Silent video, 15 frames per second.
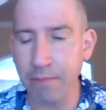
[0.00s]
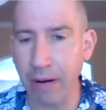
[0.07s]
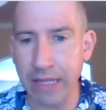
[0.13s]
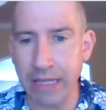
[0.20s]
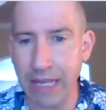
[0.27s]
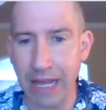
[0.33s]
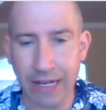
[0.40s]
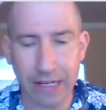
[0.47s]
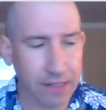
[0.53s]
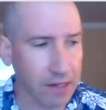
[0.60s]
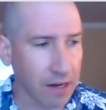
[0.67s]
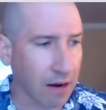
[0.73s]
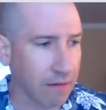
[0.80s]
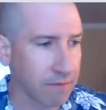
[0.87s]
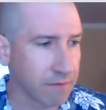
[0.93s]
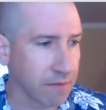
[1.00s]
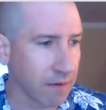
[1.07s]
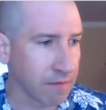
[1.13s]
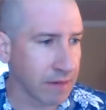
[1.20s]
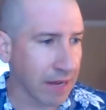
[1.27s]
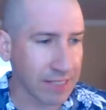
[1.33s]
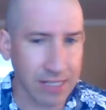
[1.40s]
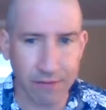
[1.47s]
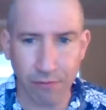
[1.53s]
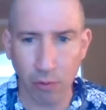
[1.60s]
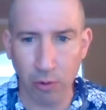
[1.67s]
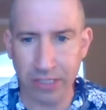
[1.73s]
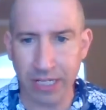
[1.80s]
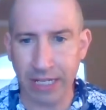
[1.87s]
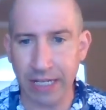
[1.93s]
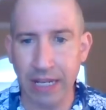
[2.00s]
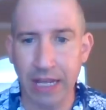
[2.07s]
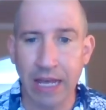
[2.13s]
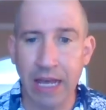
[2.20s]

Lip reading: by the end of 1914.